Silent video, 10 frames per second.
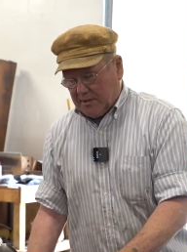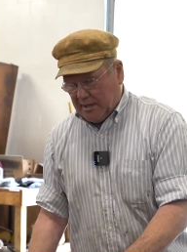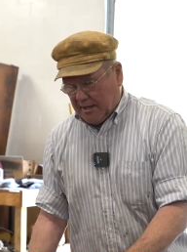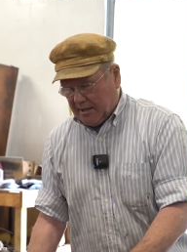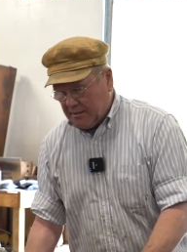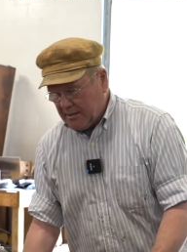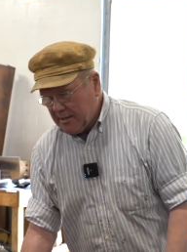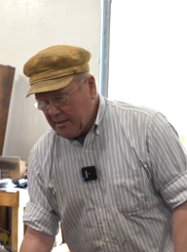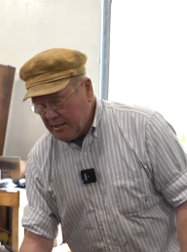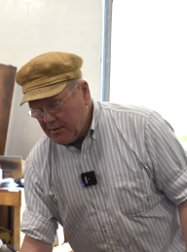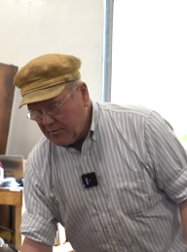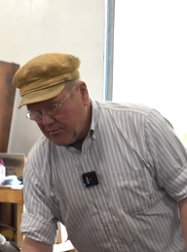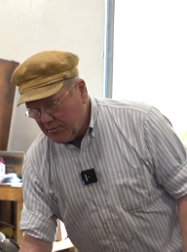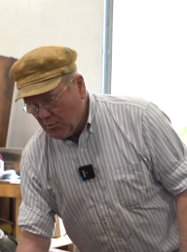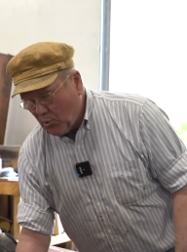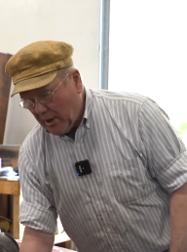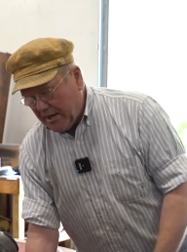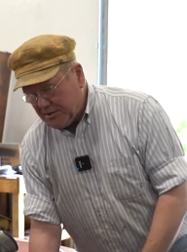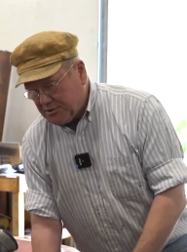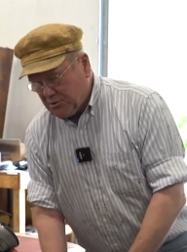And the
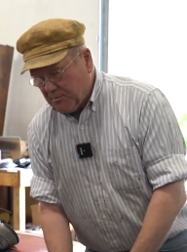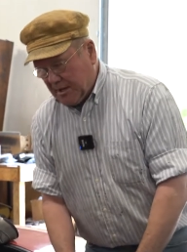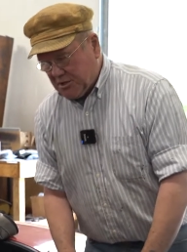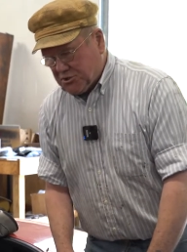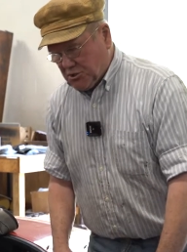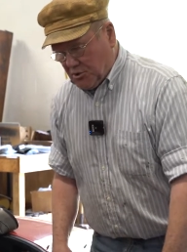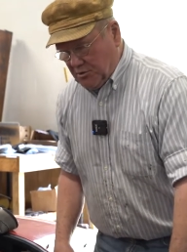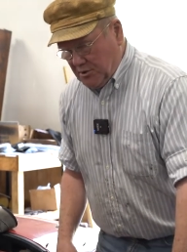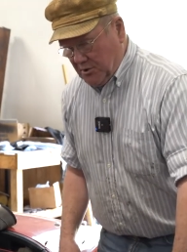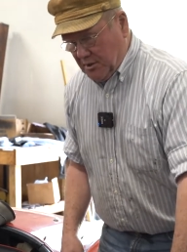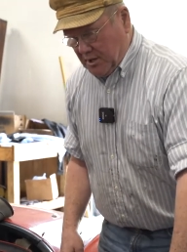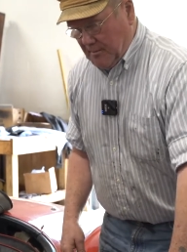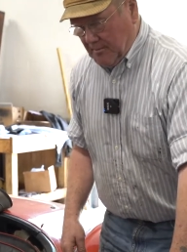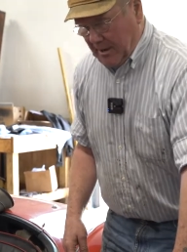way to make sure that you get it